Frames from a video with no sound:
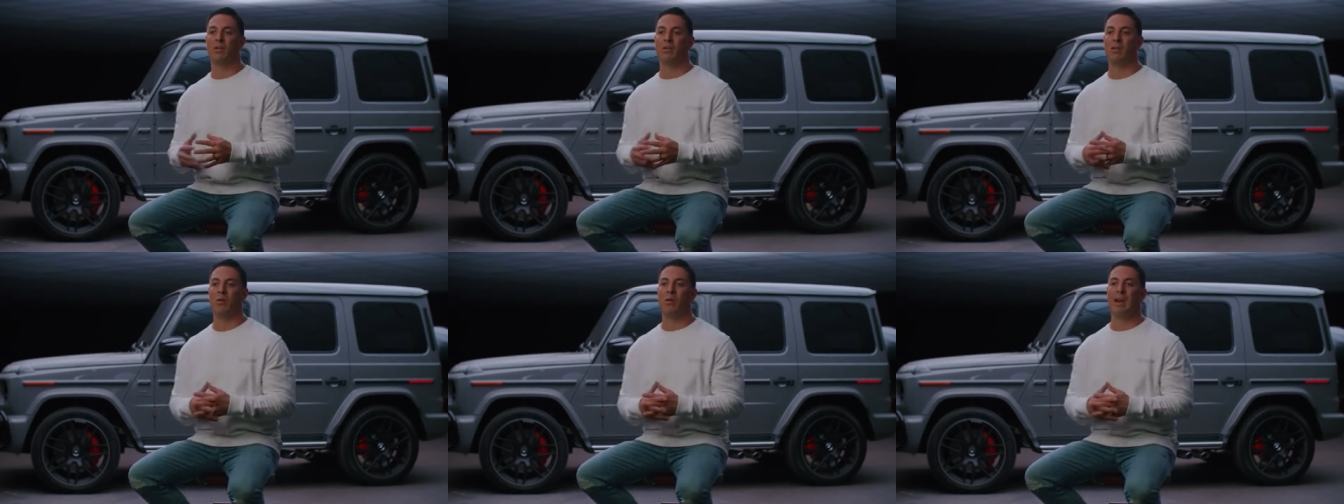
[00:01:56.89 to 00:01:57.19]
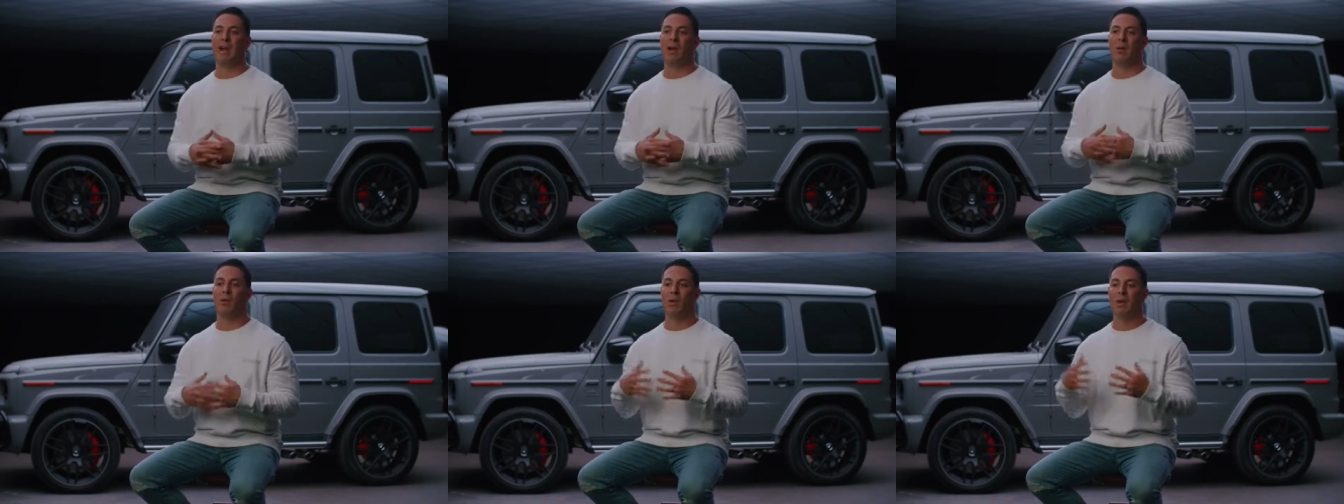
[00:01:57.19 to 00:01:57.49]
So,
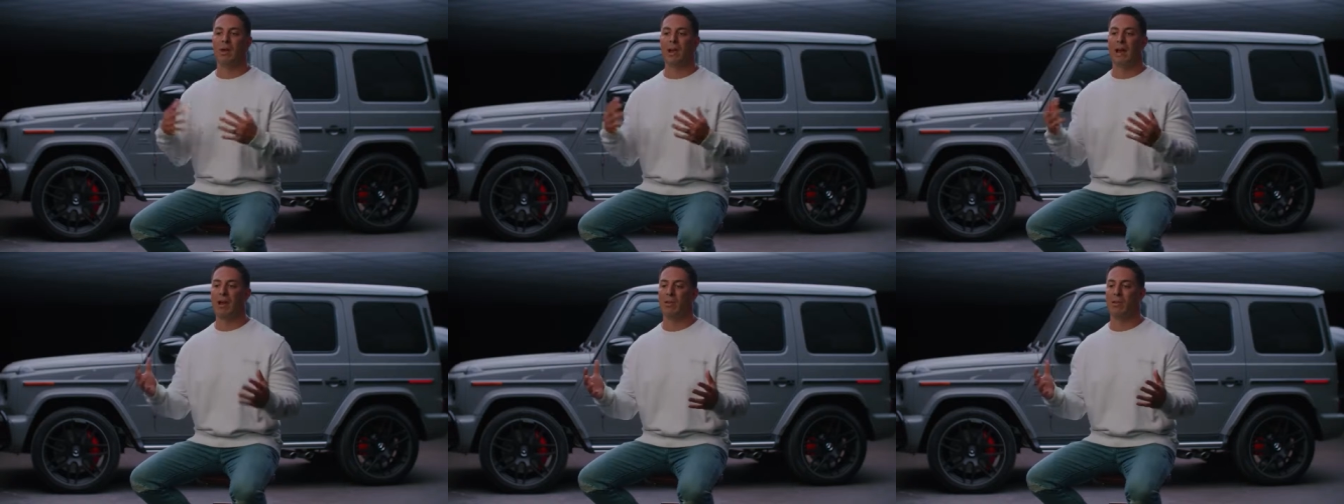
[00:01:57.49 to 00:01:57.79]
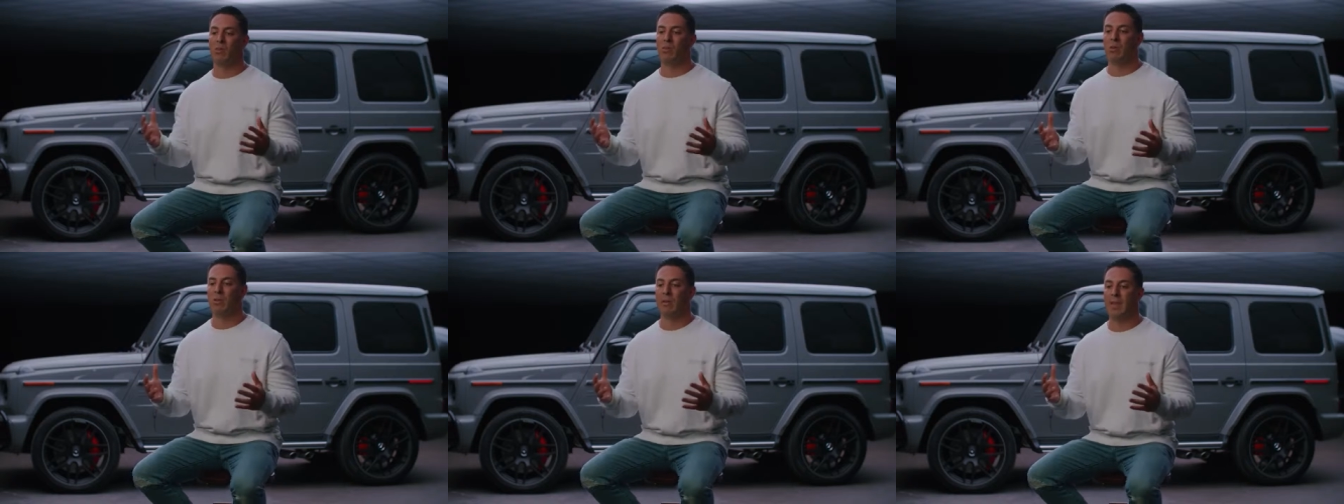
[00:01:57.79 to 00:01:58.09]
what I
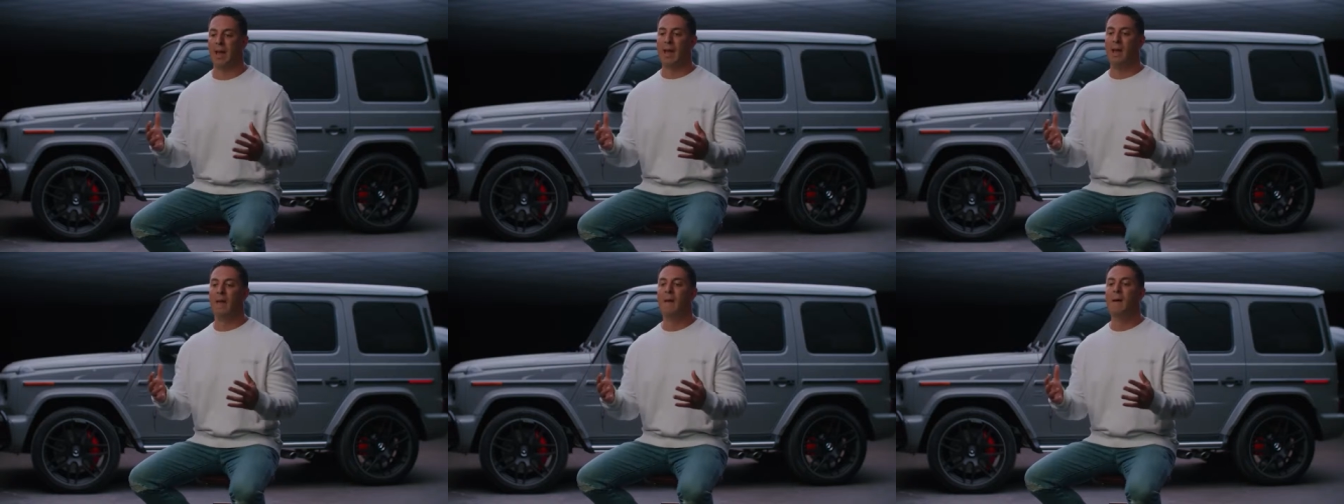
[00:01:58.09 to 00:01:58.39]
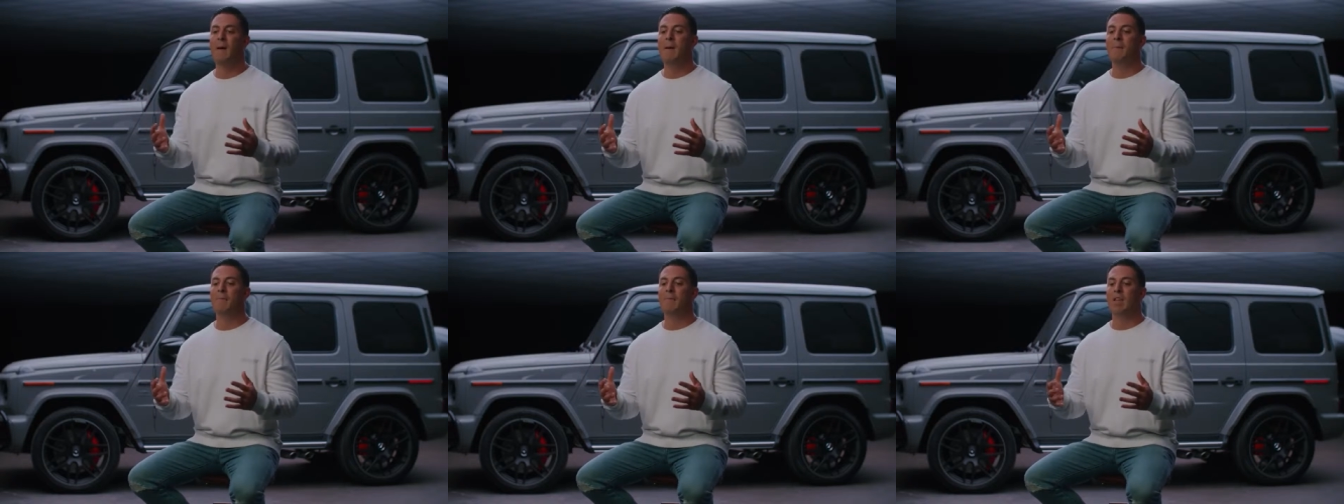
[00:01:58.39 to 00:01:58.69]
realized was that
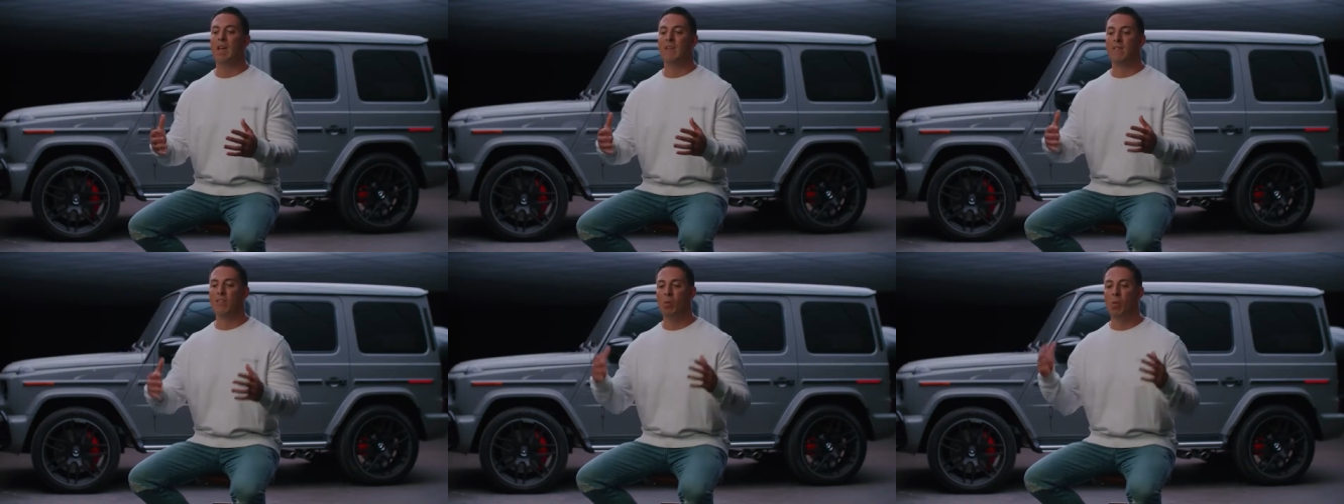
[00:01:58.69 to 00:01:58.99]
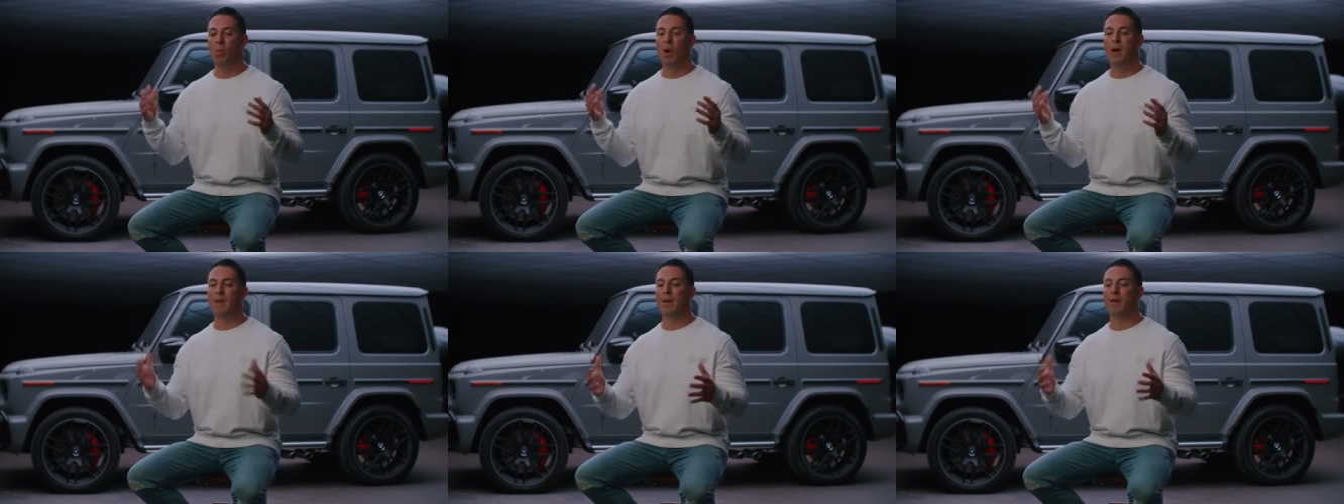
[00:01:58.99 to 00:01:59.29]
if you
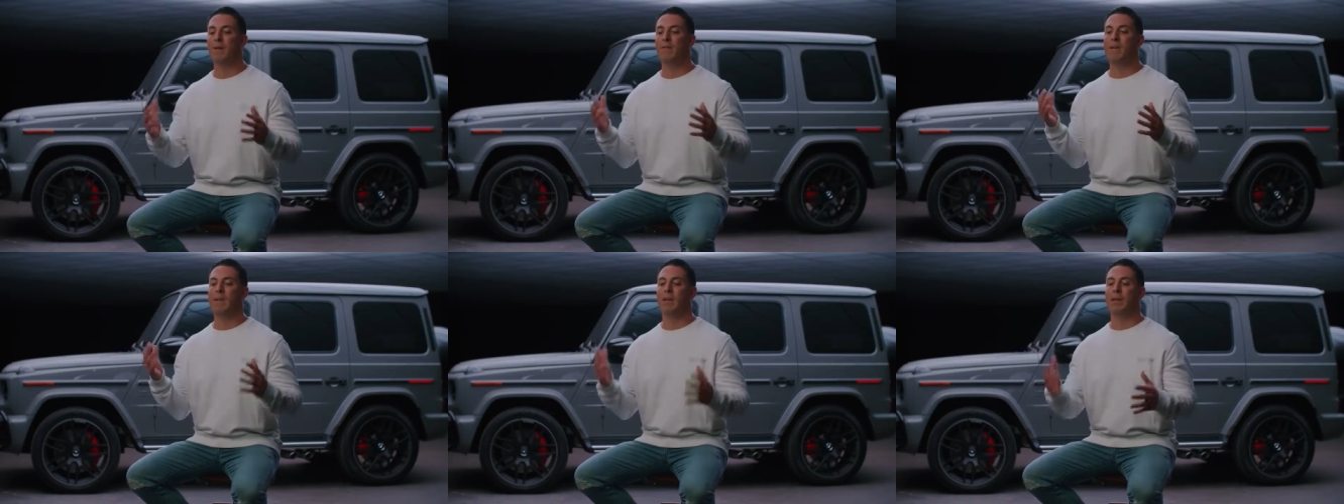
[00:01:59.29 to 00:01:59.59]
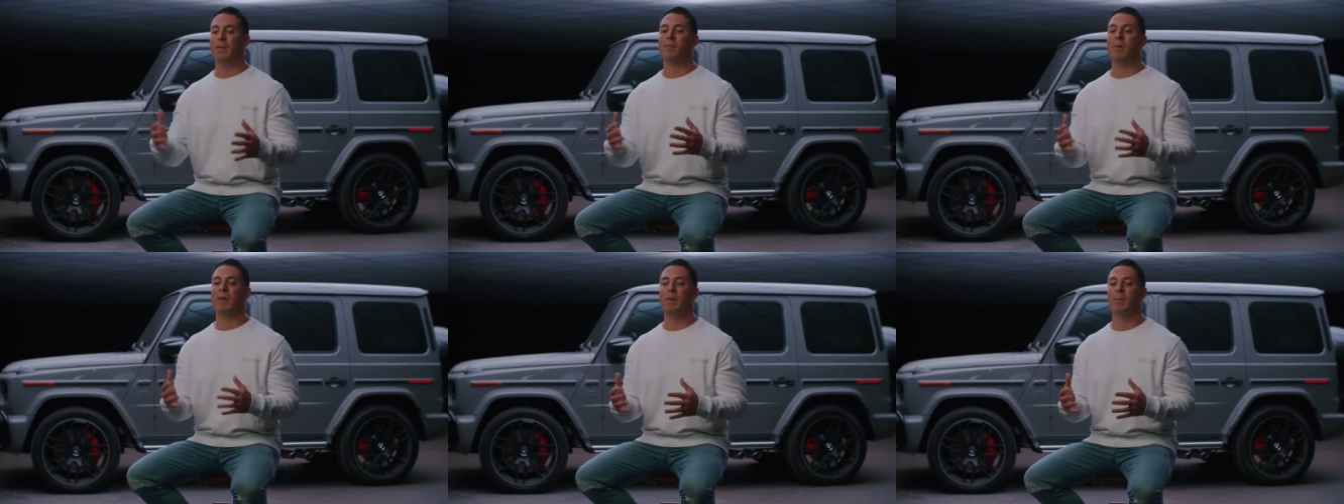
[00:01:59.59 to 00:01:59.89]
want to
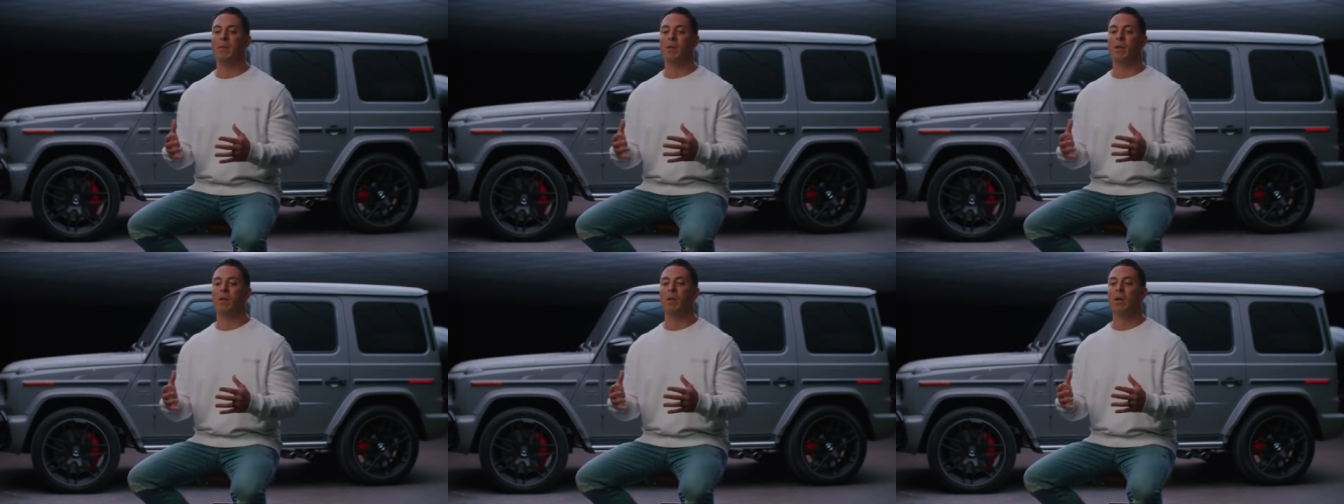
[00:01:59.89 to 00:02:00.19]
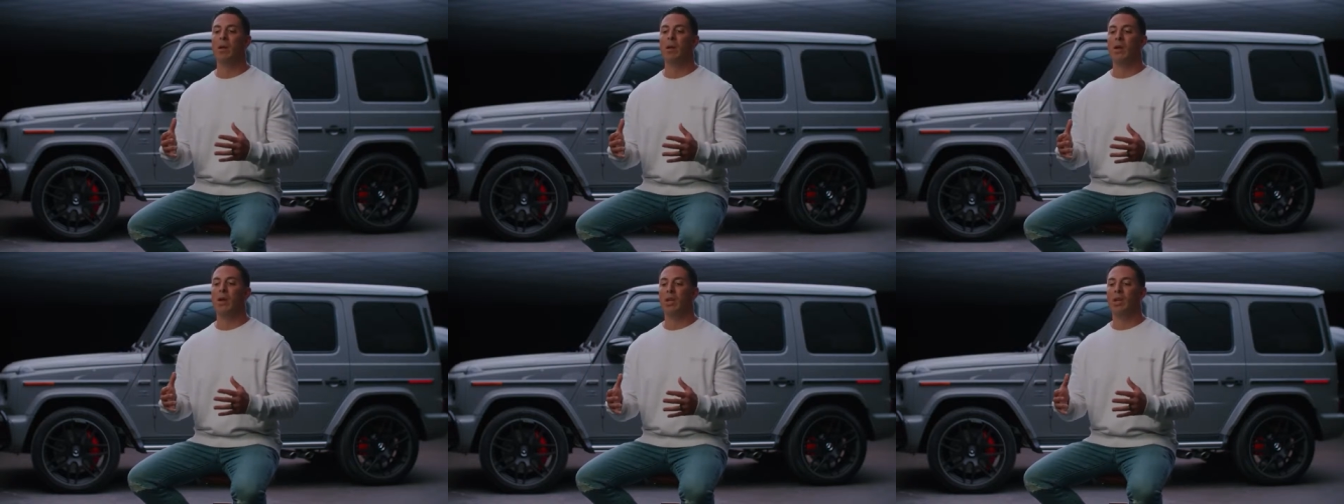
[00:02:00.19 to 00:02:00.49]
develop people,